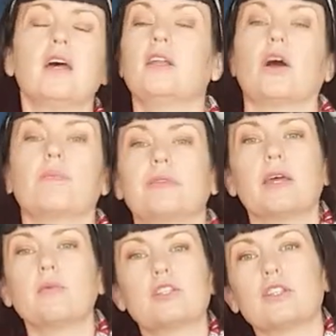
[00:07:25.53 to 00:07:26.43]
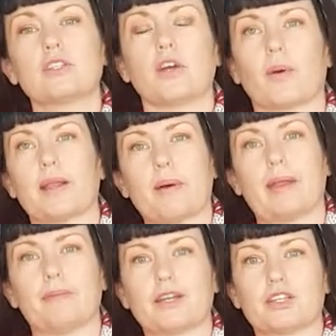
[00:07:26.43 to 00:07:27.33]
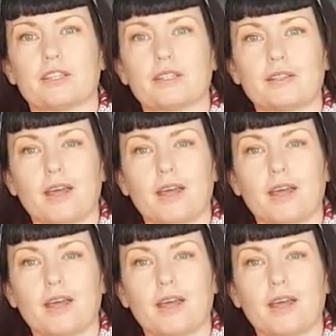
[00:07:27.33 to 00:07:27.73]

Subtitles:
No, there was just no way to pattern match this.